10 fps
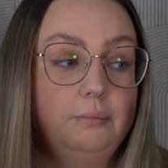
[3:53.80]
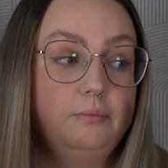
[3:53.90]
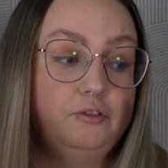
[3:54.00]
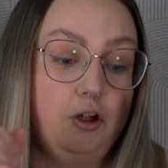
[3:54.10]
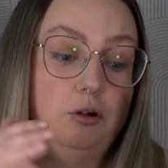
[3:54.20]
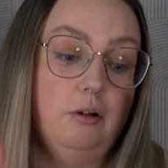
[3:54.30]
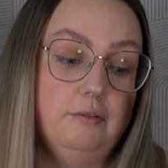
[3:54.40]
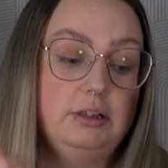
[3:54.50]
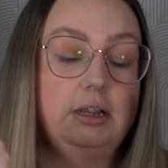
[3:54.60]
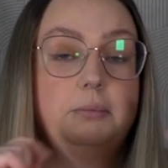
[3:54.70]
showing
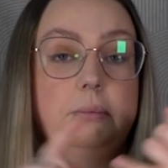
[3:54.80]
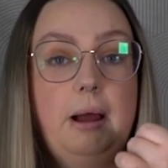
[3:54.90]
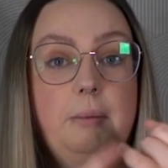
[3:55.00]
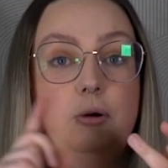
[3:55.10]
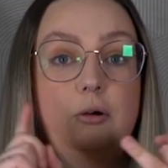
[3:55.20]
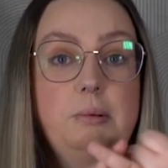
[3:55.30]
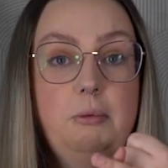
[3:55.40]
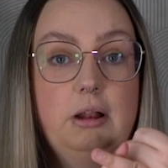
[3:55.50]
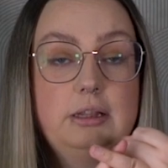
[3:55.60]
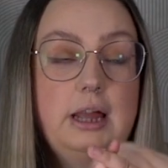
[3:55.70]
obviously my MacBook, my
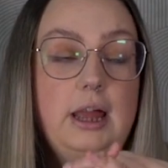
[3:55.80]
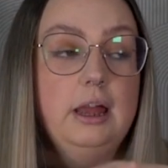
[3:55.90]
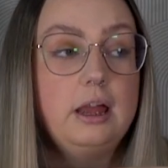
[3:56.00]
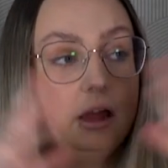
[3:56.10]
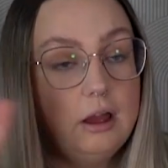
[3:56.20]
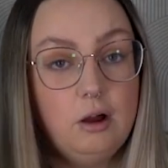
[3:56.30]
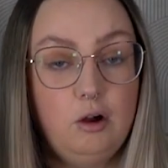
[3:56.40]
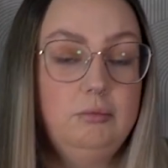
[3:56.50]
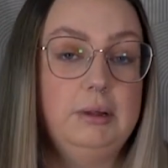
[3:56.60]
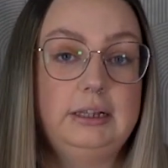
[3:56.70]
monitor,
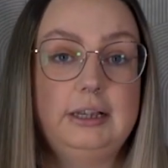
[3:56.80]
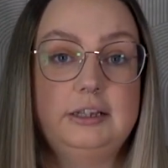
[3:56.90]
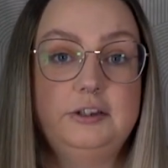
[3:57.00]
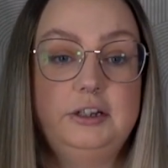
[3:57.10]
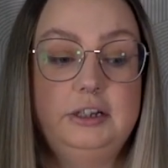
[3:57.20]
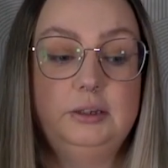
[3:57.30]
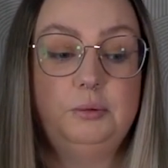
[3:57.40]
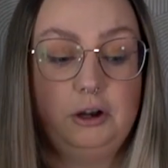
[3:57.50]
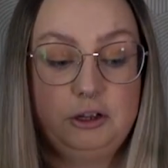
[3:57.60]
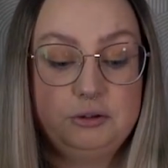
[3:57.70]
all my accessories,
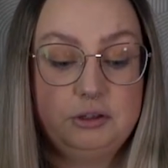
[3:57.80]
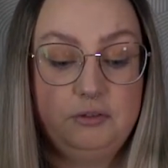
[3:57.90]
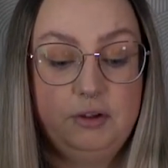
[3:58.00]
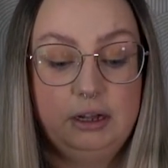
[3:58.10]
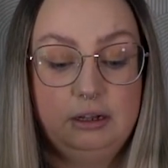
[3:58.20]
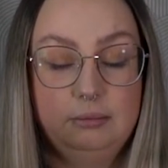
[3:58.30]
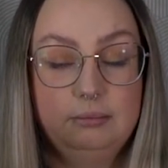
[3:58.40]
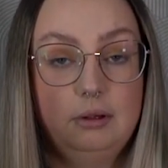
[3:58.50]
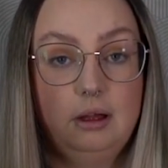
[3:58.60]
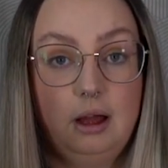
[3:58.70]
what I use to film
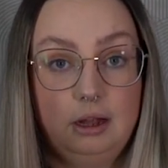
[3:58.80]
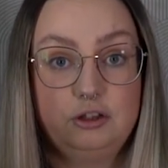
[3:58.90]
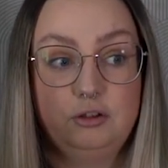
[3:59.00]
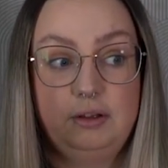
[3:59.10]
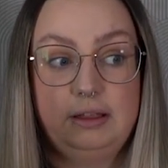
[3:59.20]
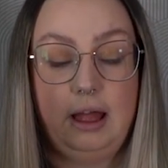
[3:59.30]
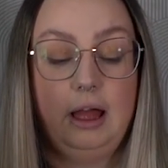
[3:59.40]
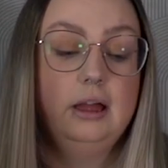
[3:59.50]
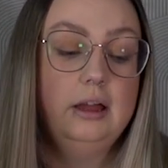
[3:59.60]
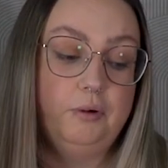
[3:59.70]
and stuff like
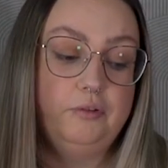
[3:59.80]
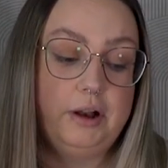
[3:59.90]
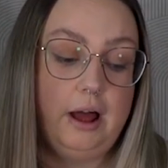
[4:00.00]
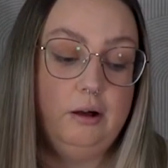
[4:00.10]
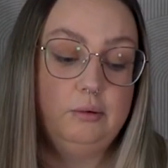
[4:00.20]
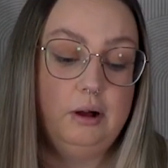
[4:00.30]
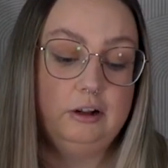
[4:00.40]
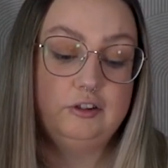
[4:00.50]
that. But for now, I'll